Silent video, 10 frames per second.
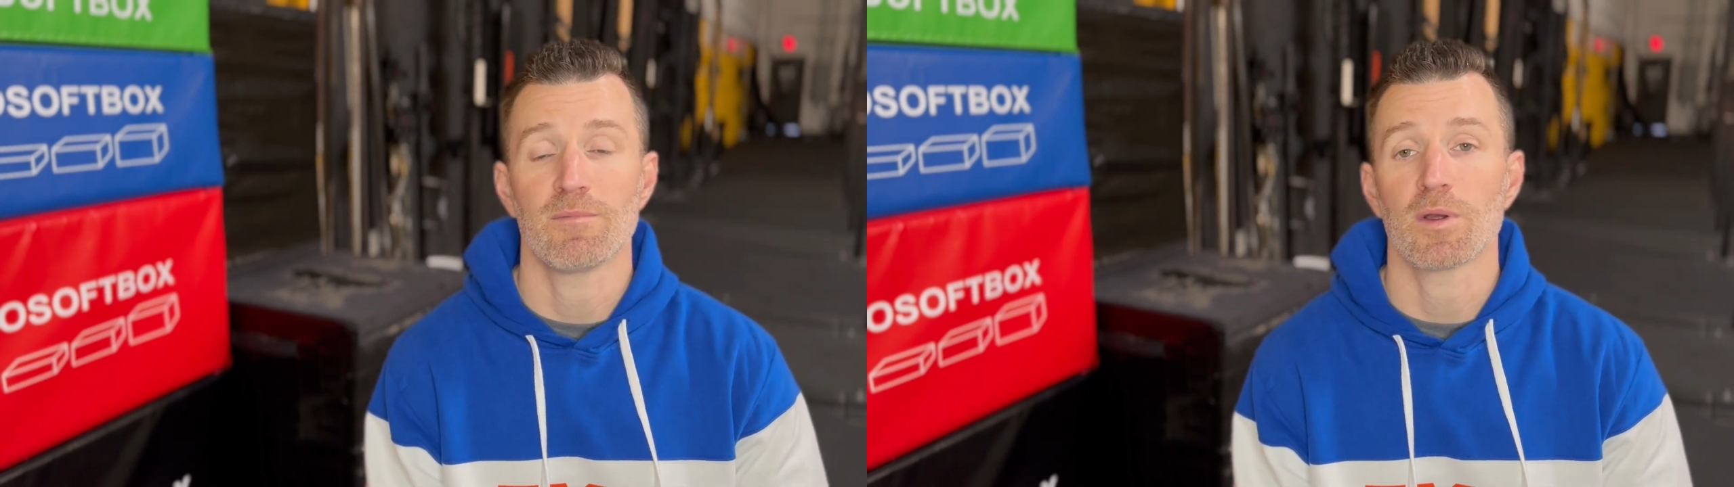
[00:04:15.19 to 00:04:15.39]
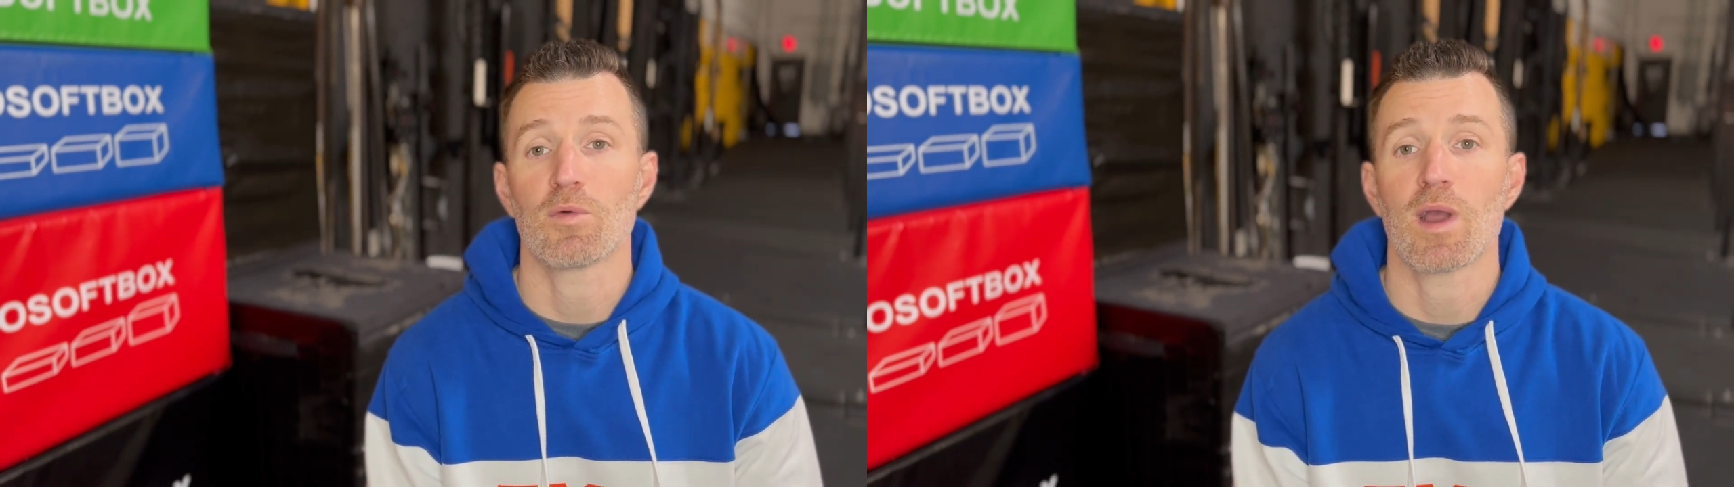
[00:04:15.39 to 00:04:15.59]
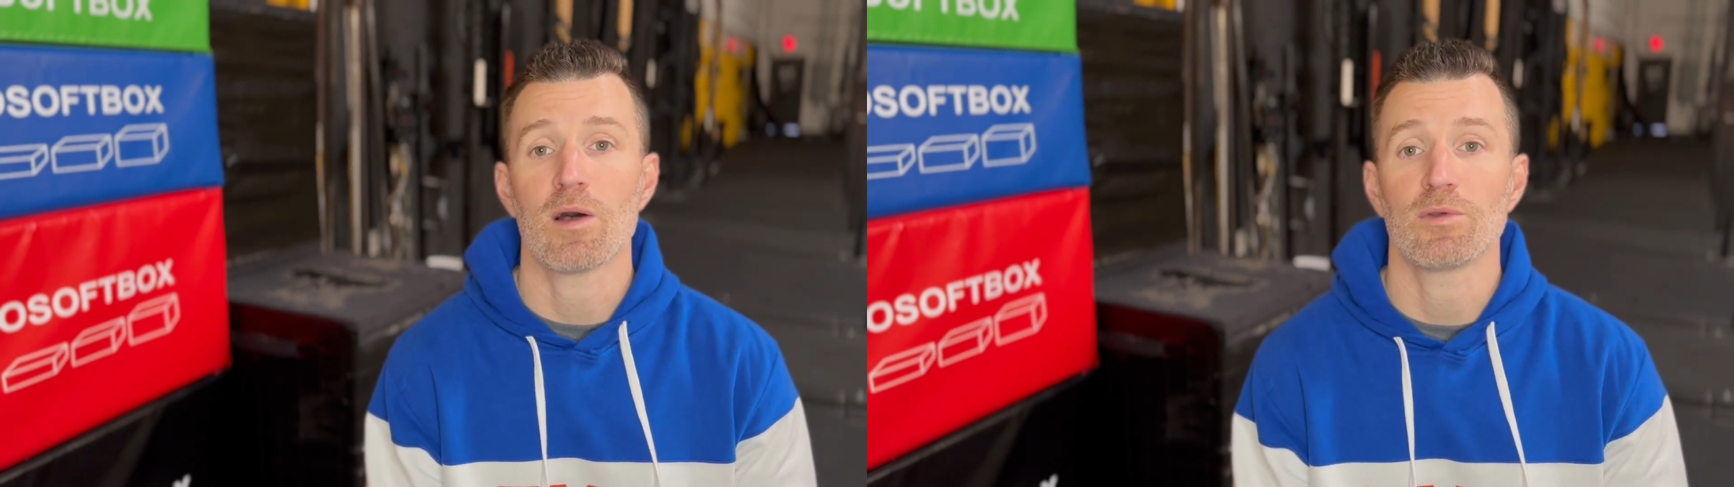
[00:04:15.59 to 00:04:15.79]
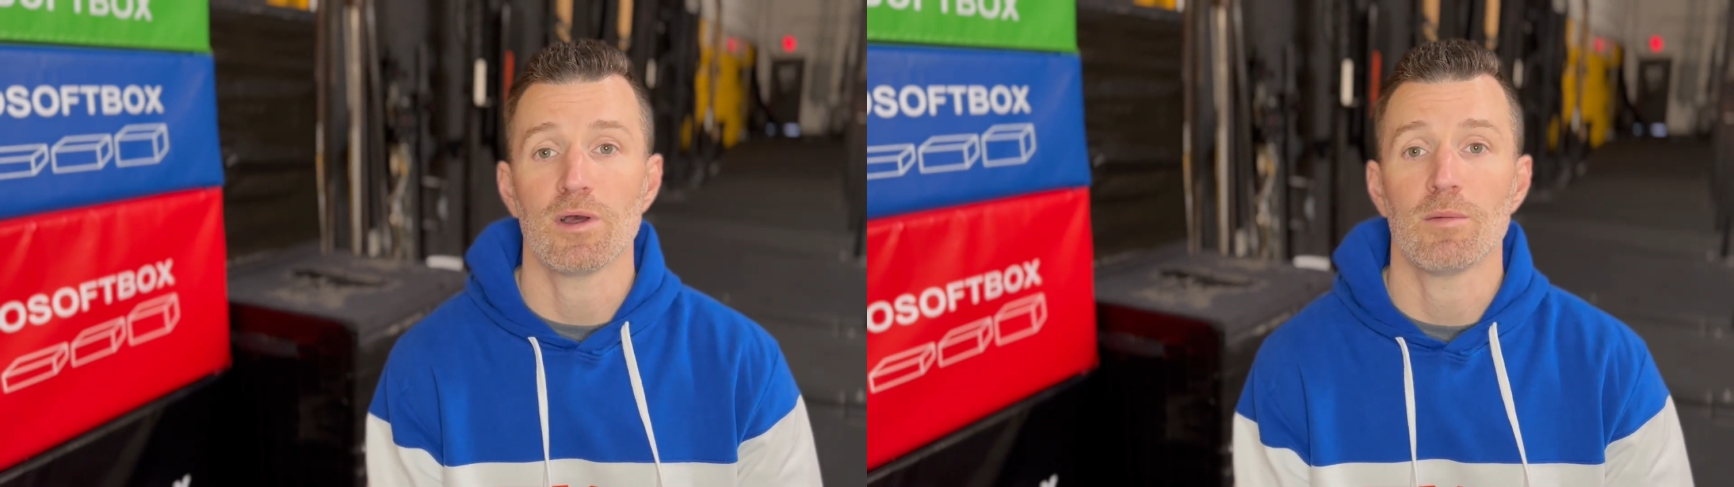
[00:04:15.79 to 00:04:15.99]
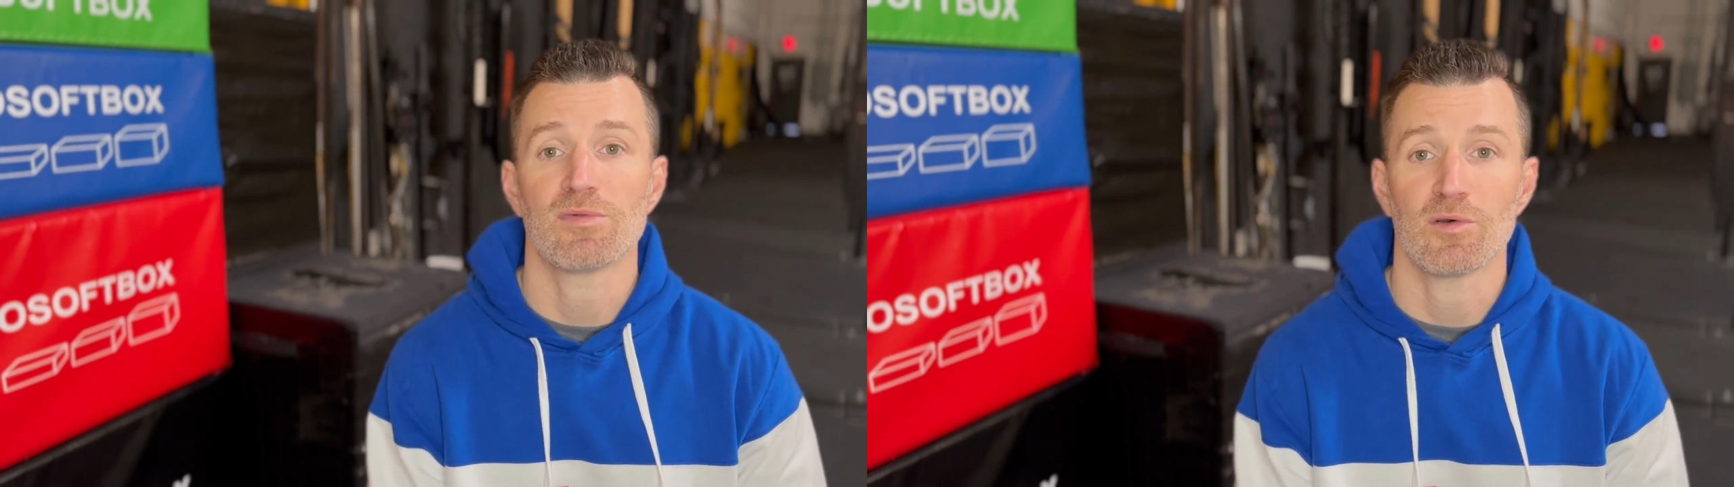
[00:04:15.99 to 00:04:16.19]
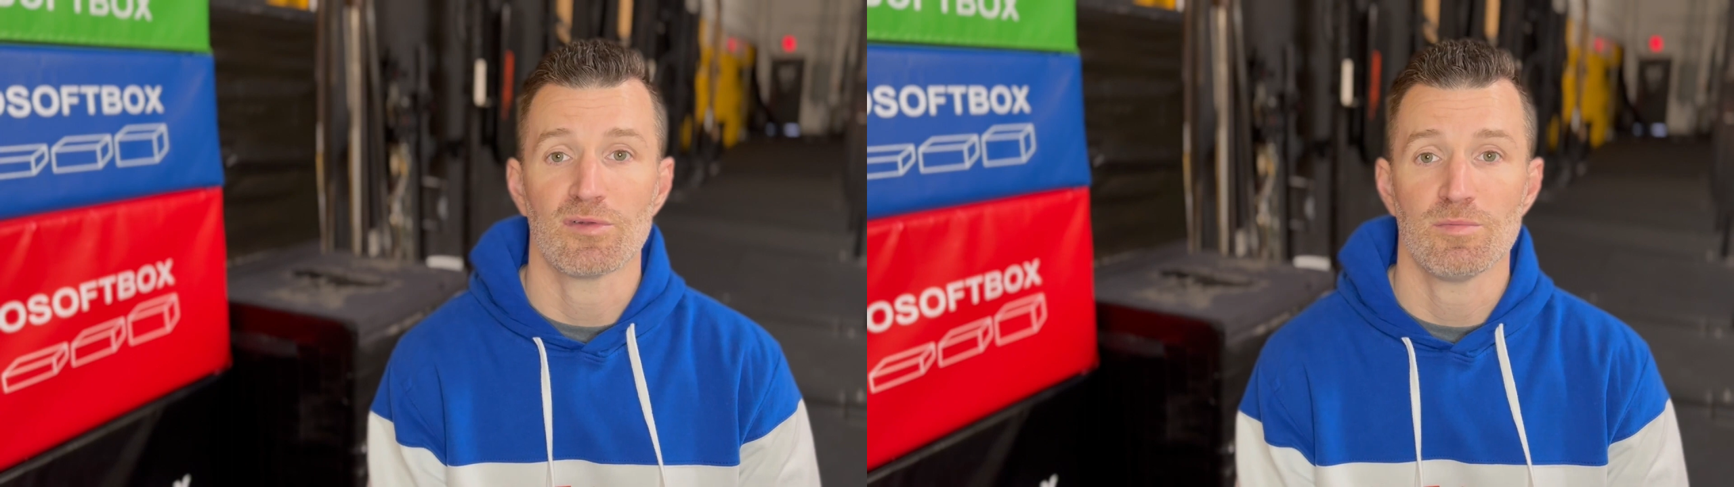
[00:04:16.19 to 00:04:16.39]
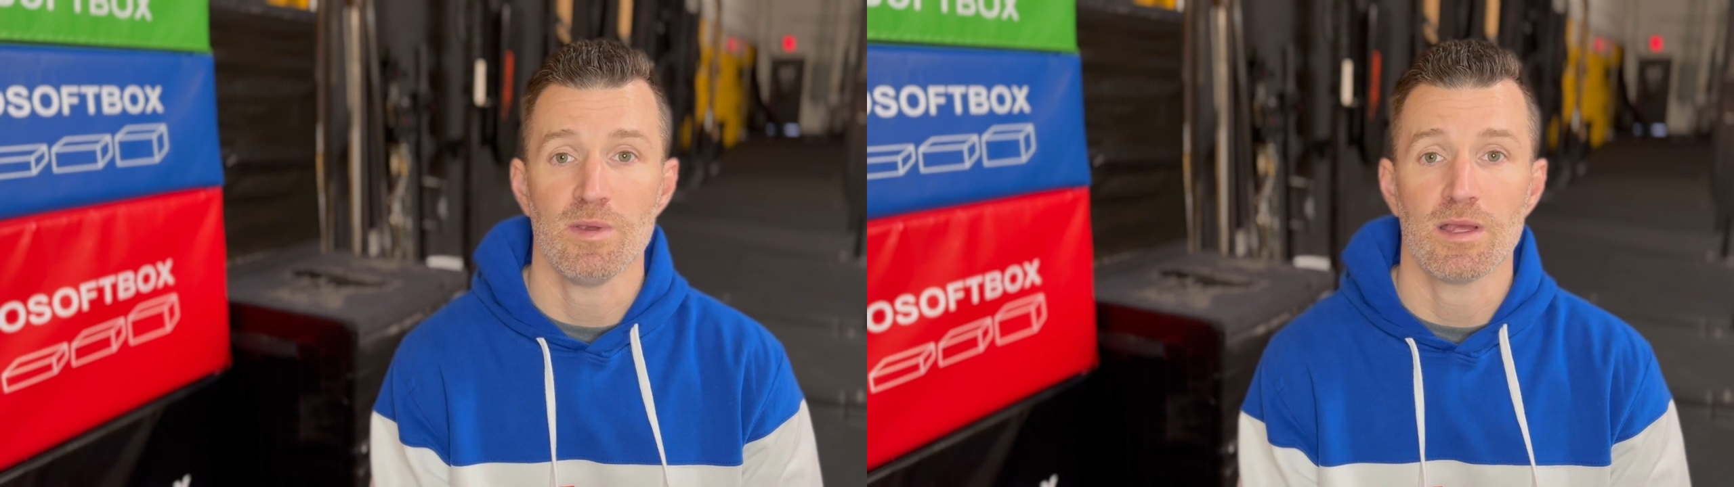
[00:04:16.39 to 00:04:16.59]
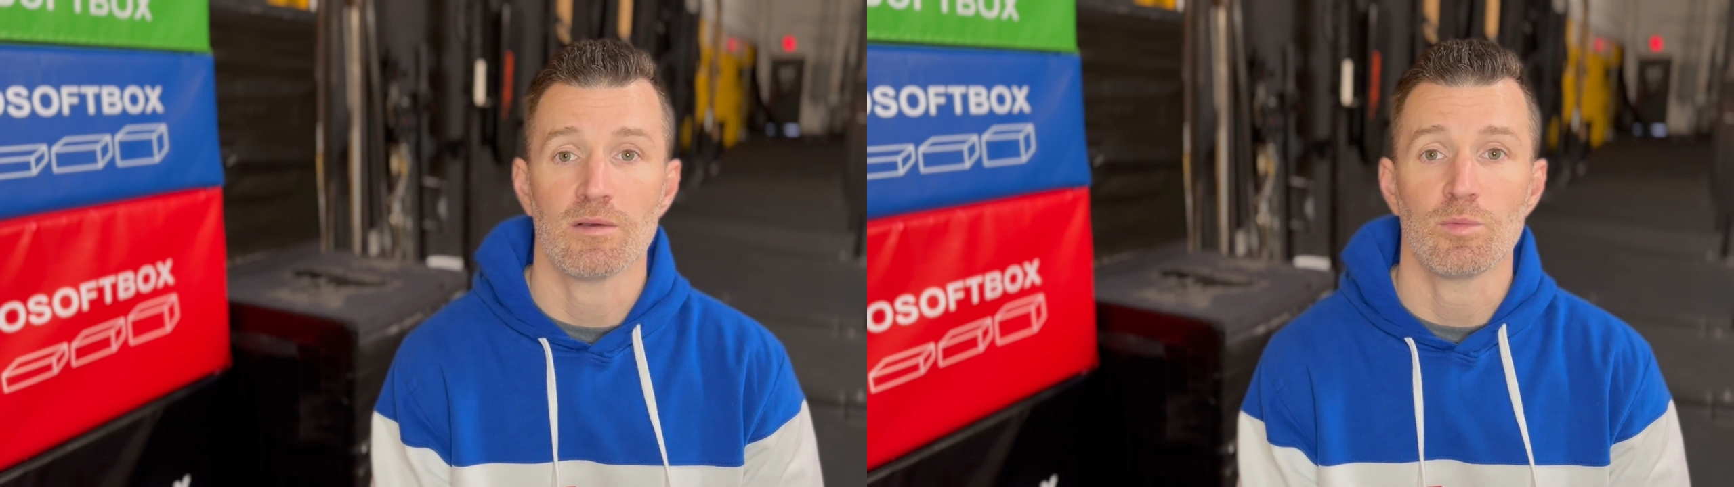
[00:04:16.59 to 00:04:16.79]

from the ground up, so to speak.